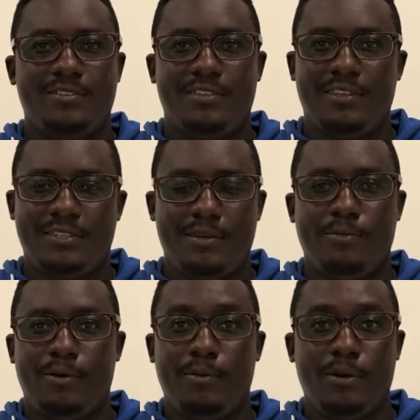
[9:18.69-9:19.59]
The same
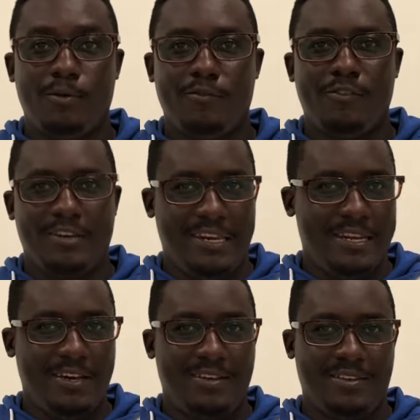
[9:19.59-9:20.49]
way we look for
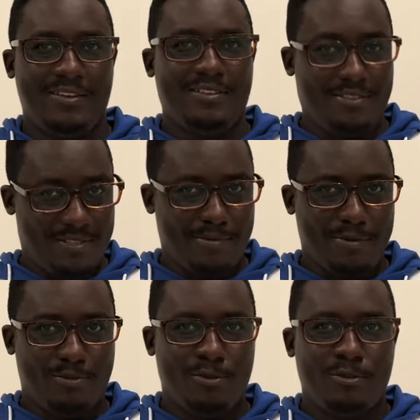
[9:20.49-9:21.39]
dinner, the
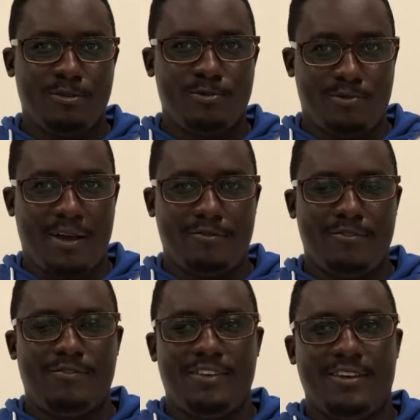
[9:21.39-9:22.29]
mosquitoes too have to
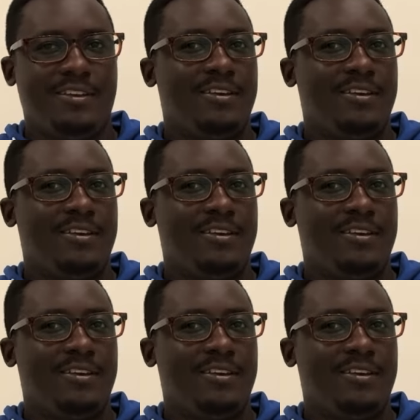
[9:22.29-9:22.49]
feed.